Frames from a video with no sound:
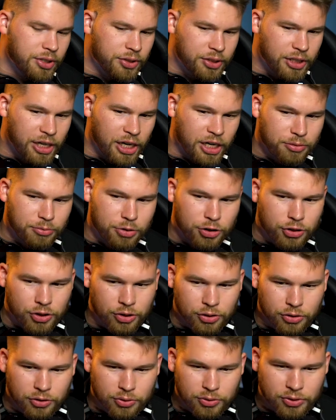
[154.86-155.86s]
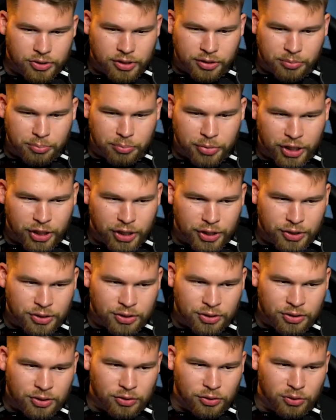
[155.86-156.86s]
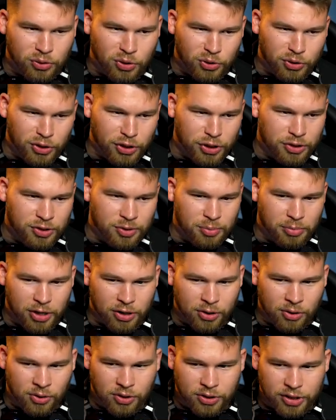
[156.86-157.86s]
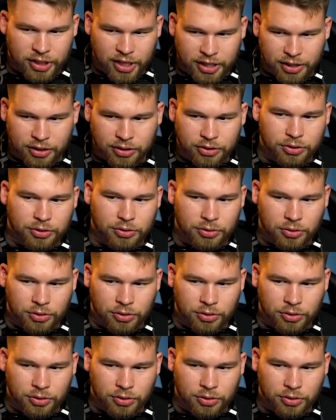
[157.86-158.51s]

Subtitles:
in this game, you should use the biggest, longest barrel and then